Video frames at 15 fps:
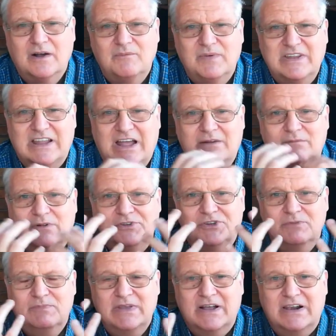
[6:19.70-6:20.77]
being able to
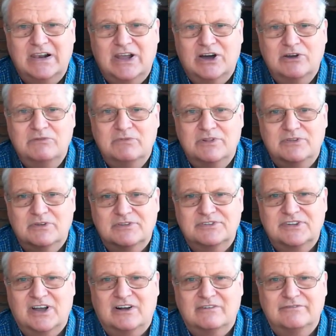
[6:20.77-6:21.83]
be alone with
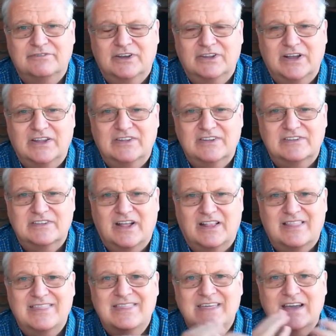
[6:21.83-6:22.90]
yourself and
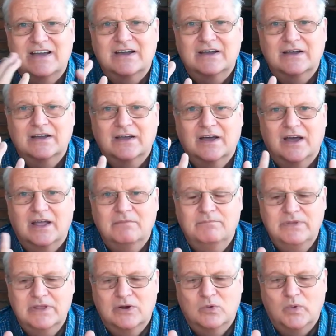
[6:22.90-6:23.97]
think and
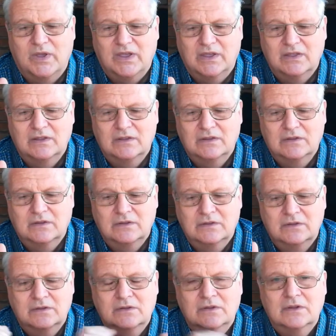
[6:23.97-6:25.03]
be aware.
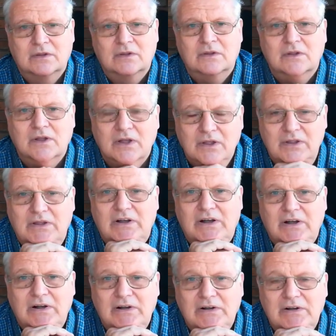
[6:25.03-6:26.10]

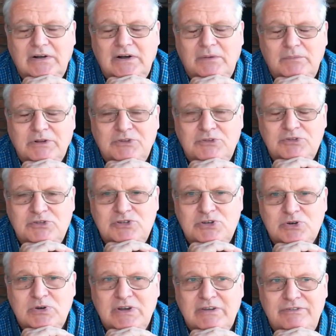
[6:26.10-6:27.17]
I'm not too
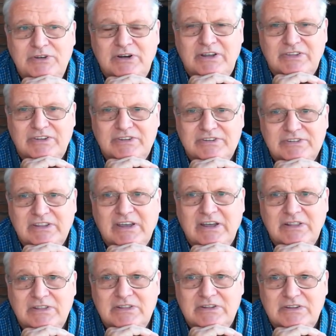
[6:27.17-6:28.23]
sure if you
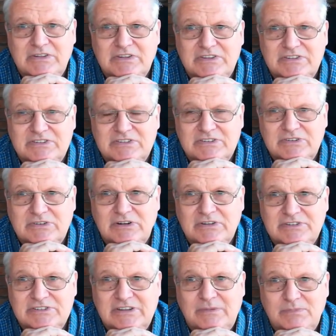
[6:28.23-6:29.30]
understand this
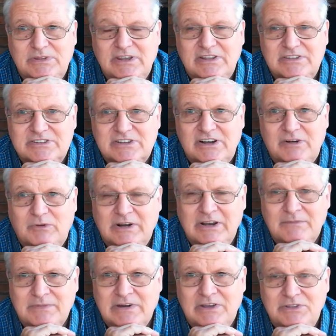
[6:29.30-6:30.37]
concept yet, so what
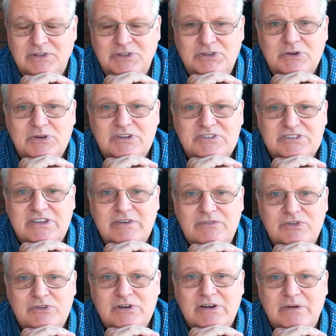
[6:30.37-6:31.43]
I'm going to do is give
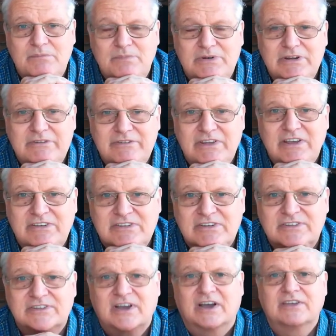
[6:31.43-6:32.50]
you a brief
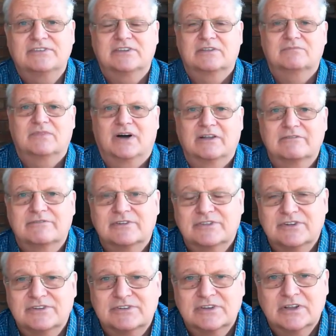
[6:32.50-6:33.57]
exercise in
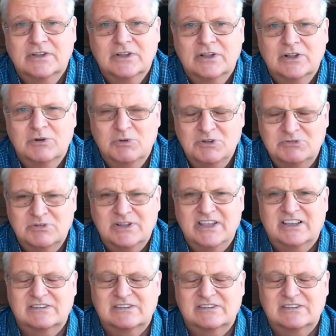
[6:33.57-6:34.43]
mindfulness, which will